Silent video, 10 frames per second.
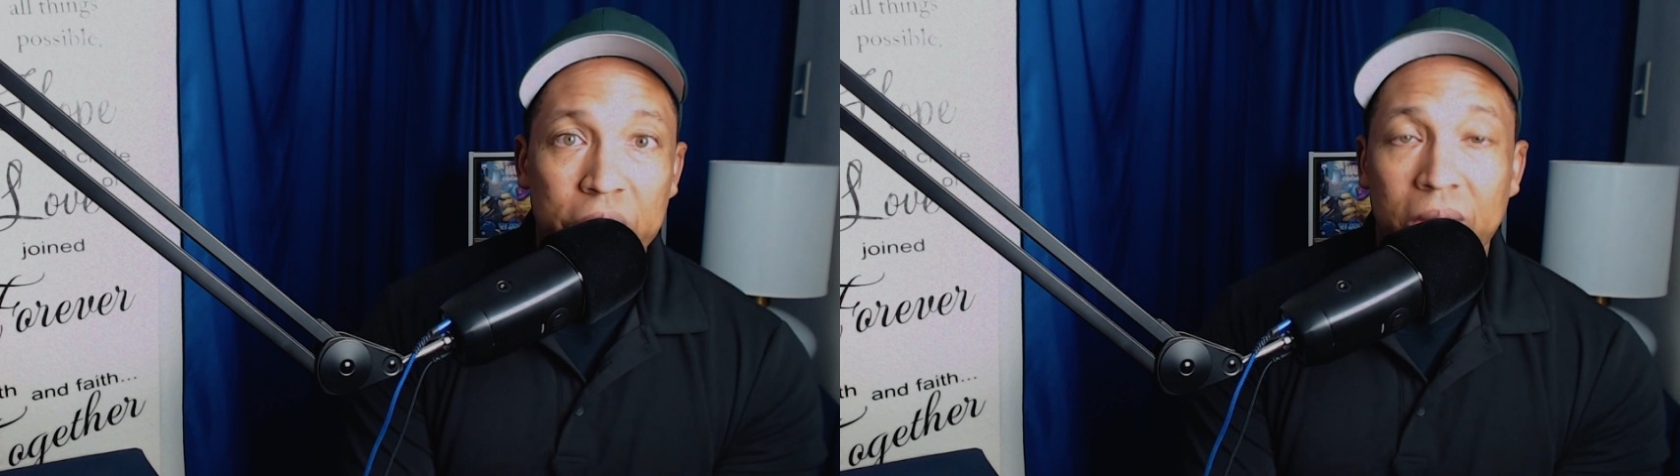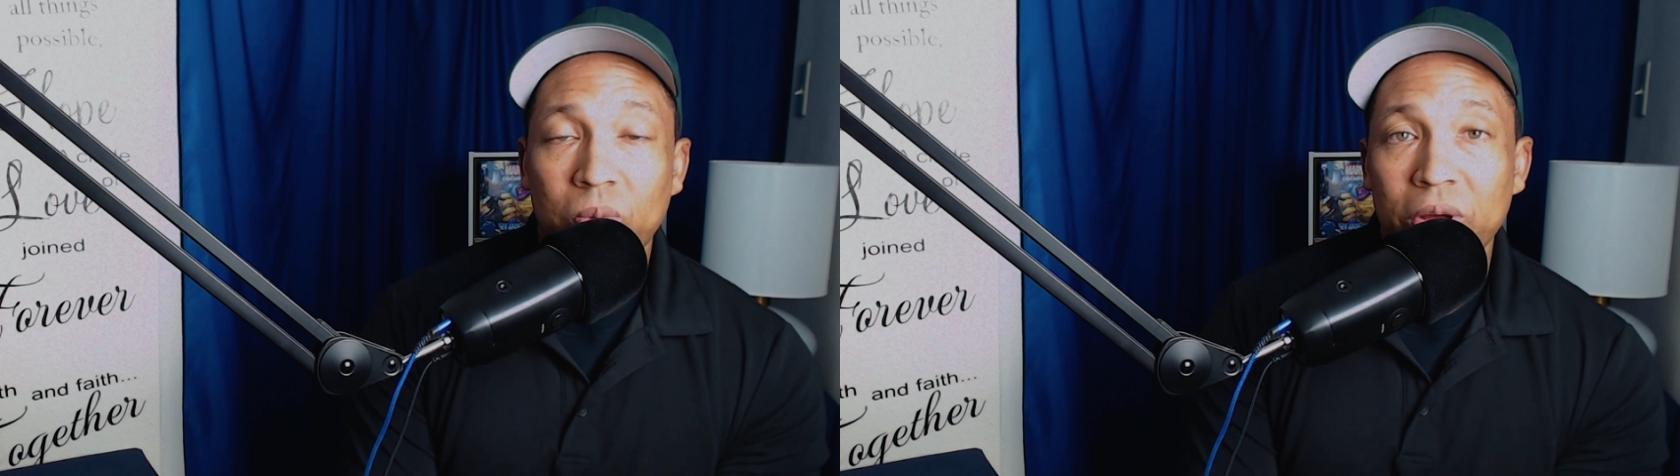
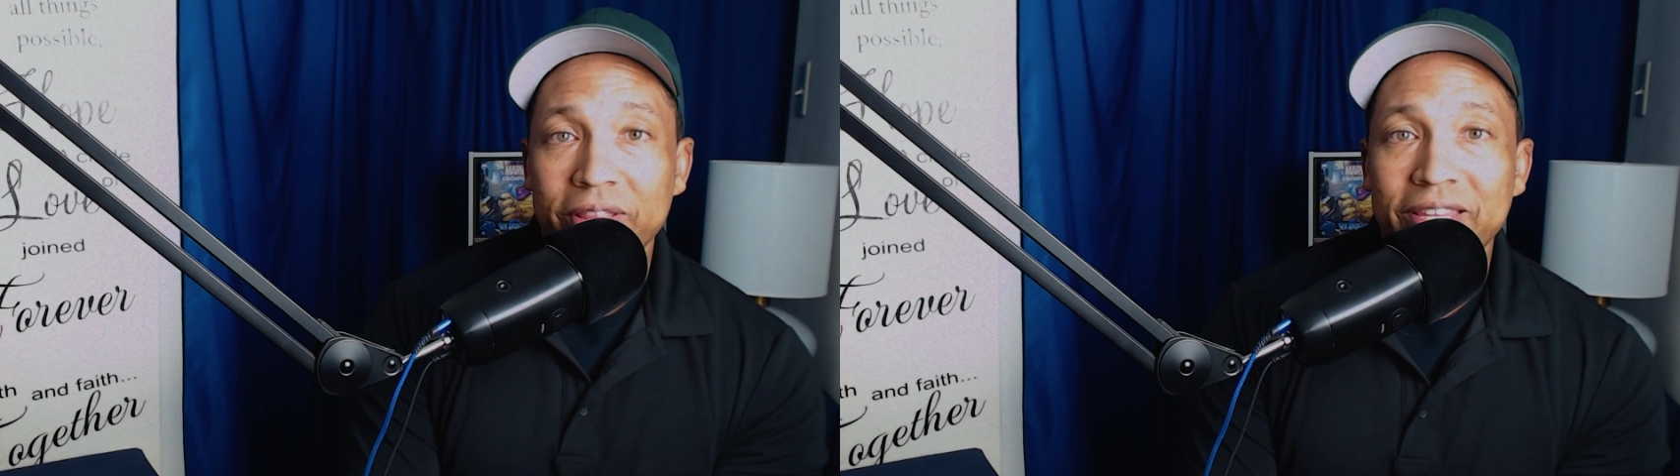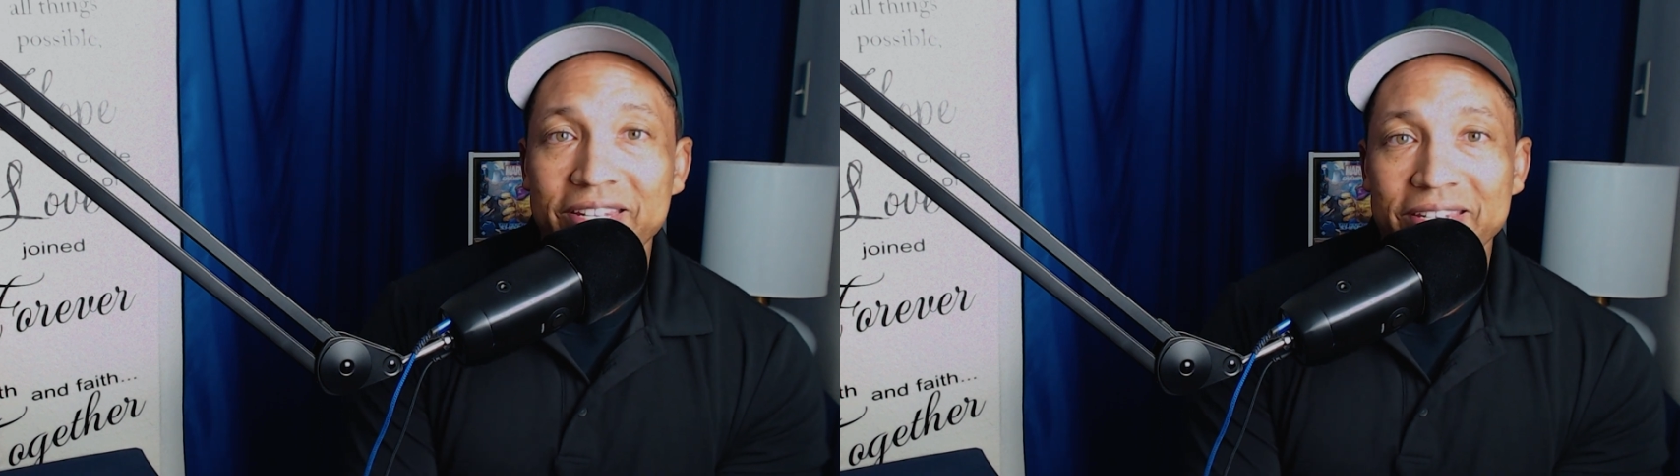Now,
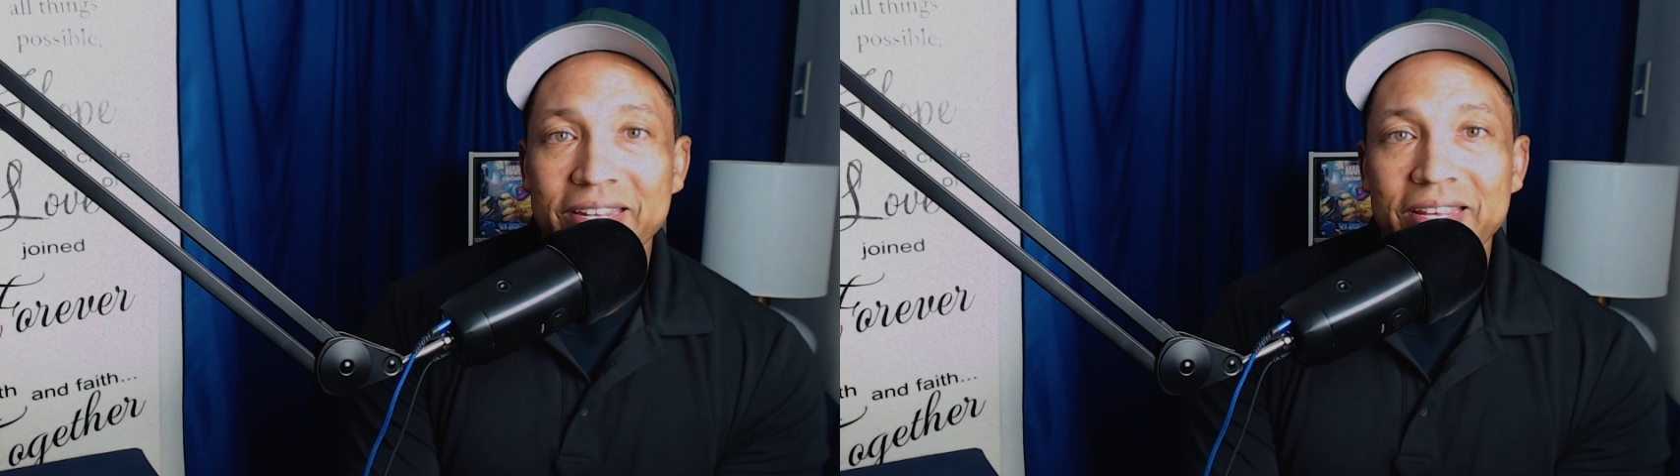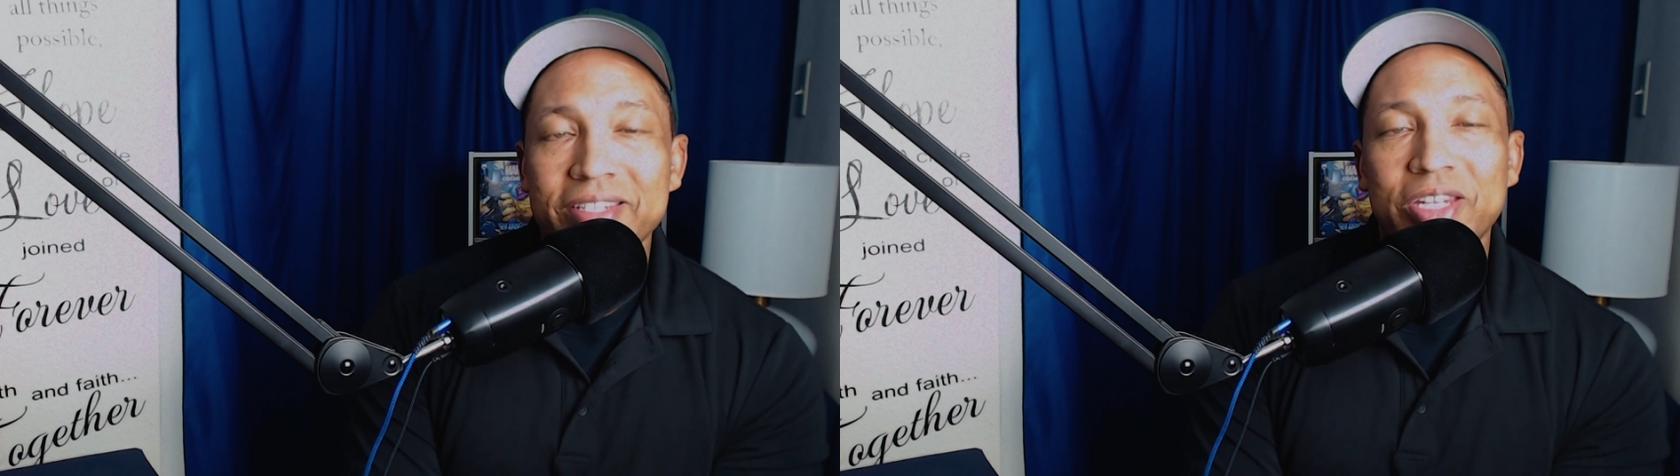what this
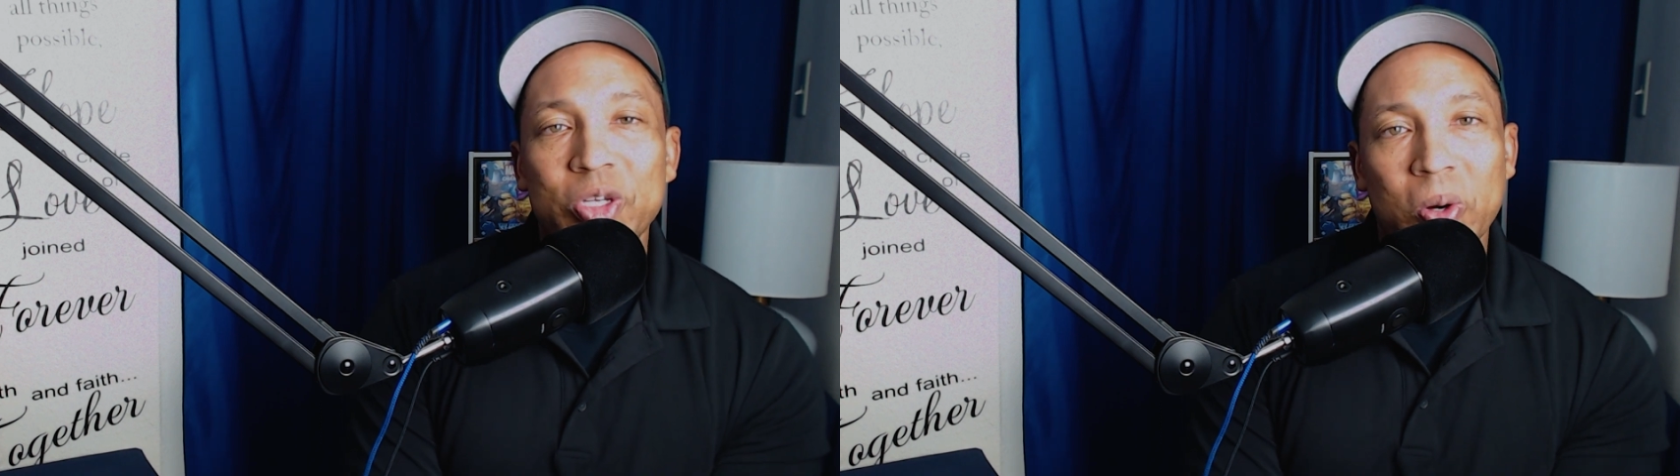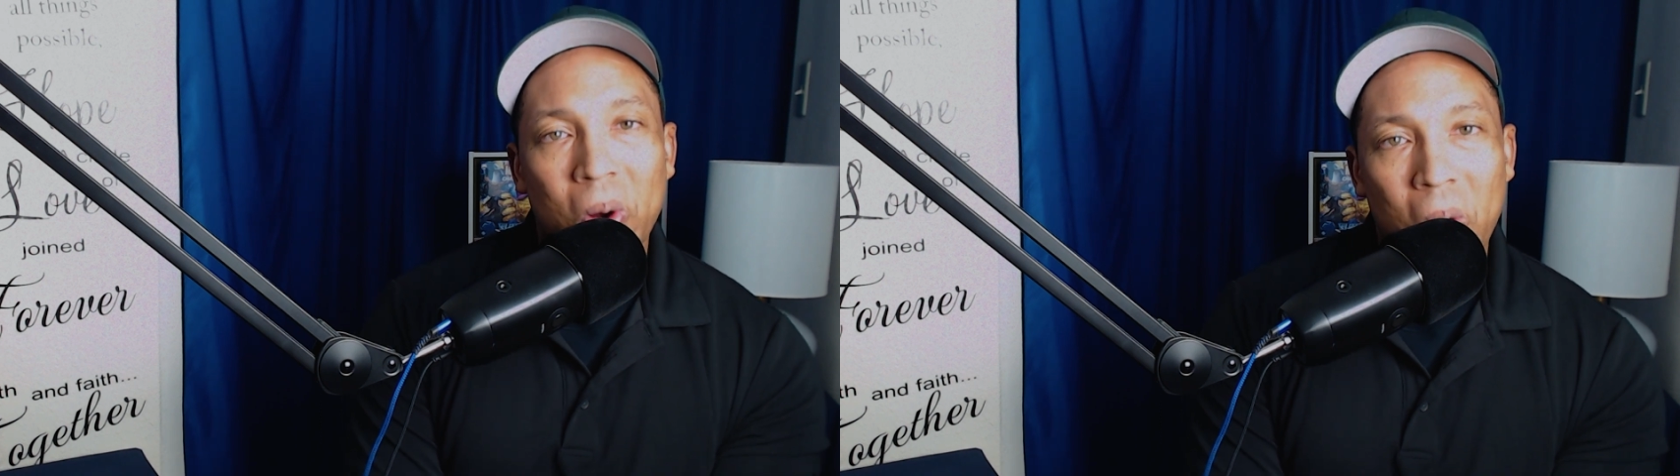is
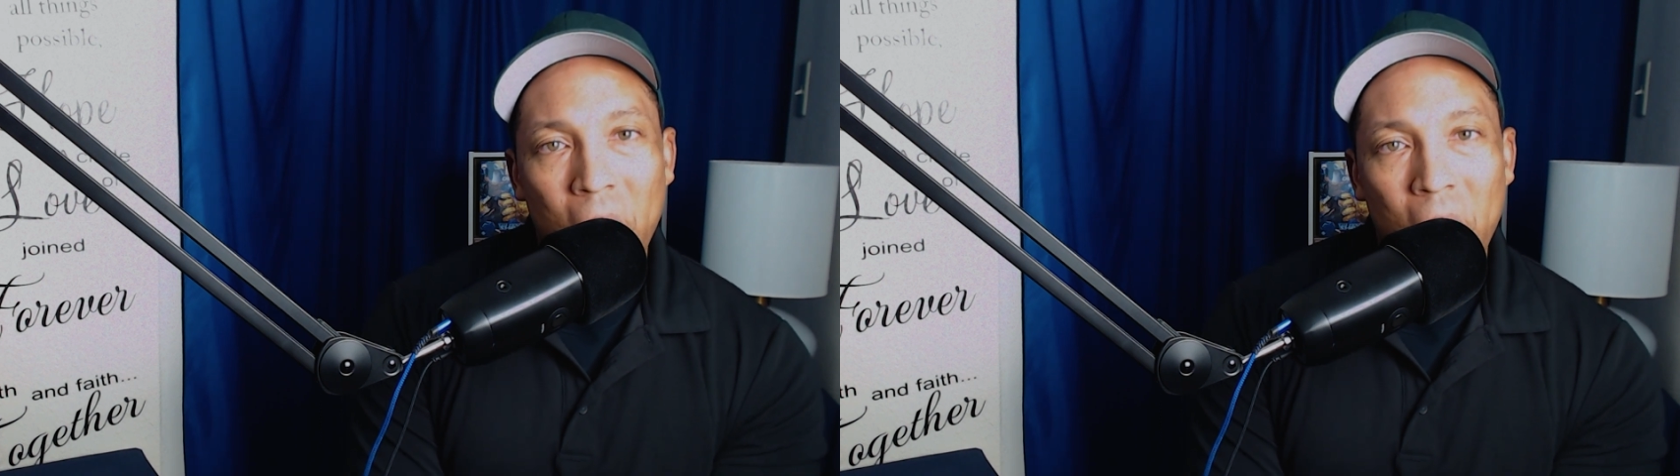you're